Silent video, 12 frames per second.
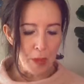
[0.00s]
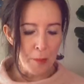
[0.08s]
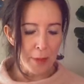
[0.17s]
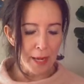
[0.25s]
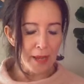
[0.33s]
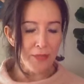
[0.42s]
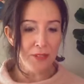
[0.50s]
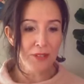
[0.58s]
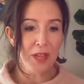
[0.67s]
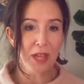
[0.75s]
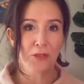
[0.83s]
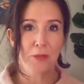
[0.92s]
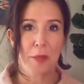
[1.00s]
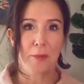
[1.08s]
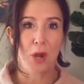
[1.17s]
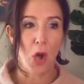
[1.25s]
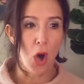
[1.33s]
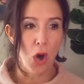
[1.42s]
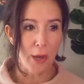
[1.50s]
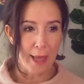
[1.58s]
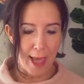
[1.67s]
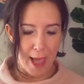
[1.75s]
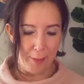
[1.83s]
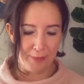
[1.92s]
but I got this text from them in all
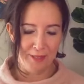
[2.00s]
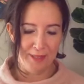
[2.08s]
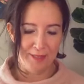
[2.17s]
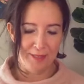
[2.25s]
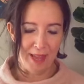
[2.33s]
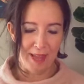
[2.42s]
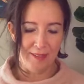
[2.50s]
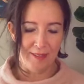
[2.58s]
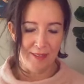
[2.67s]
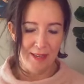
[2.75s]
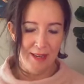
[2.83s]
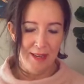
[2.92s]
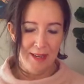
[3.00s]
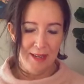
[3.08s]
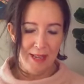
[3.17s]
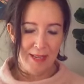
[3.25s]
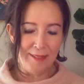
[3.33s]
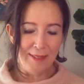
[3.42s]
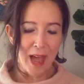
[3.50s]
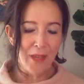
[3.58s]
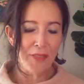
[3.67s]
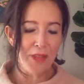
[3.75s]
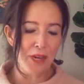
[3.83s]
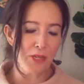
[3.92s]
caps, and it says, "It's
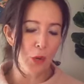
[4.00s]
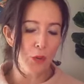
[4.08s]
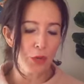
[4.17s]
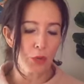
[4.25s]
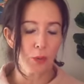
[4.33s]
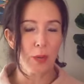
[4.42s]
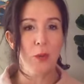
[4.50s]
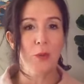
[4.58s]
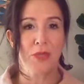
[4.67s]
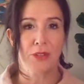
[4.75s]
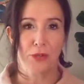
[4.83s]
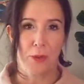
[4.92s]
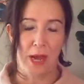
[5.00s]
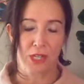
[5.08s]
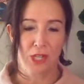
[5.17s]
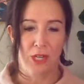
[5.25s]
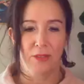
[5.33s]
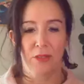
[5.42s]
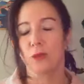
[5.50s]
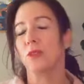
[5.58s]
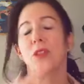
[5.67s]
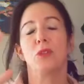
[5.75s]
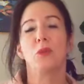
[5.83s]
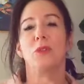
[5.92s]
not that I don't agree with the direction. This
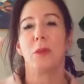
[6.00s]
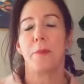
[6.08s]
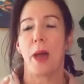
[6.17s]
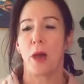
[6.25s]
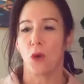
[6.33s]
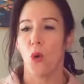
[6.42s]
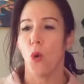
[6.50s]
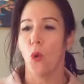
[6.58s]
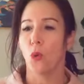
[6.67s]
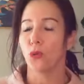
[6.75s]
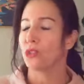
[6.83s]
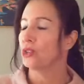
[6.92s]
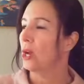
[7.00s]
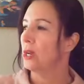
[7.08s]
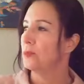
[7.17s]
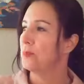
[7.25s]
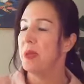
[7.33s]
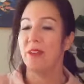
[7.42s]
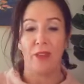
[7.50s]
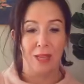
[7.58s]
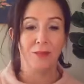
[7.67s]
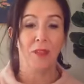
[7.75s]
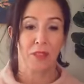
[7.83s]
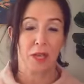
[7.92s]
this was about a whole a
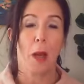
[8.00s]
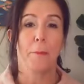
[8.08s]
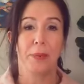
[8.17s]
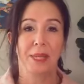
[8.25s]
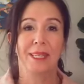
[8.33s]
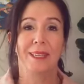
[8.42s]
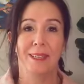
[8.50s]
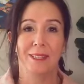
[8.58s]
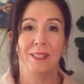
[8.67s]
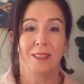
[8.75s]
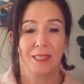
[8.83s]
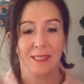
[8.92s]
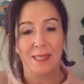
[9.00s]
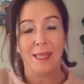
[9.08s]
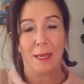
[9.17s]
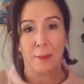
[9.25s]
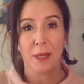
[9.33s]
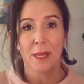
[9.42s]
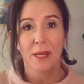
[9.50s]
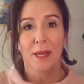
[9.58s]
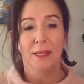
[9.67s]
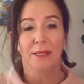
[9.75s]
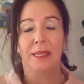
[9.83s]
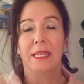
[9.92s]
pivot that the company needed, the team
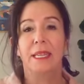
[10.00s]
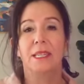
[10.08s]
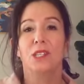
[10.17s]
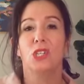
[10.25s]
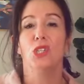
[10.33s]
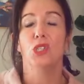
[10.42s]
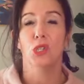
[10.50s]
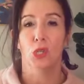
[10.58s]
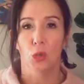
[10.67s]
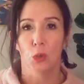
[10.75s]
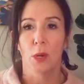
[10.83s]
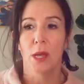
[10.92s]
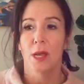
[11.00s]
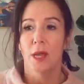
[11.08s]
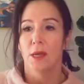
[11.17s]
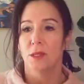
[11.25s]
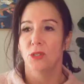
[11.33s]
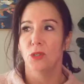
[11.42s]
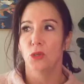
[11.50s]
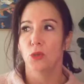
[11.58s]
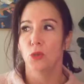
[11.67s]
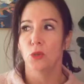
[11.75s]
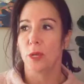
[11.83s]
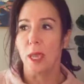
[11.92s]
needed to do
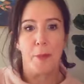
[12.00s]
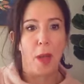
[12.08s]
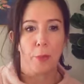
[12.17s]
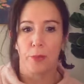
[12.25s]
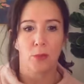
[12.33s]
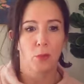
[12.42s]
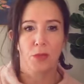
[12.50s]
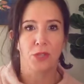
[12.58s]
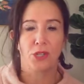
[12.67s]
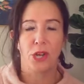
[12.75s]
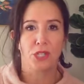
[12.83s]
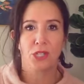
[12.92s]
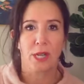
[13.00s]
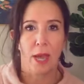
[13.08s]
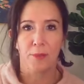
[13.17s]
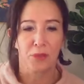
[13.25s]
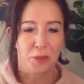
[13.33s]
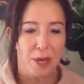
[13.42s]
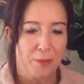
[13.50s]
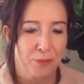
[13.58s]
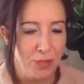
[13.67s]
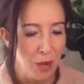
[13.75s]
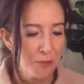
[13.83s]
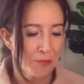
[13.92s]
to keep up with the changing times of when."
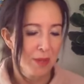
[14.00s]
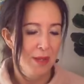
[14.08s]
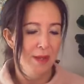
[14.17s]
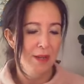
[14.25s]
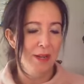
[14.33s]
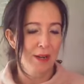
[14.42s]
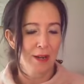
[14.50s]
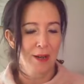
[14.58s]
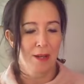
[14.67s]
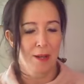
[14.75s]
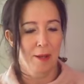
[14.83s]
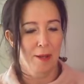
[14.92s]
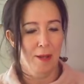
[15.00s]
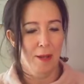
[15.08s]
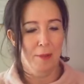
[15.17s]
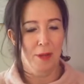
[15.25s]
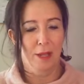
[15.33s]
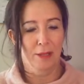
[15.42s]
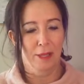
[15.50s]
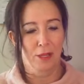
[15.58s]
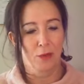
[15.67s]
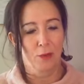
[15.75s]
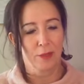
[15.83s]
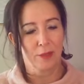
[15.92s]
So here, I'm going to let
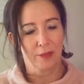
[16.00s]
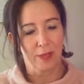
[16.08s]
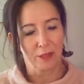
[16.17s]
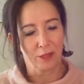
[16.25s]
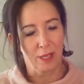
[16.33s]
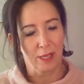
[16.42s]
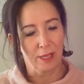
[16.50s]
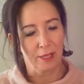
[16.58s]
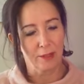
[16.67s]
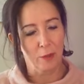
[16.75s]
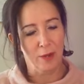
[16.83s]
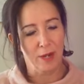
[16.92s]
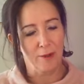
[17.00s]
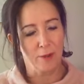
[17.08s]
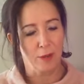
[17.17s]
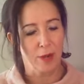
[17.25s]
you read this. Actually, Alexa, I want to cover their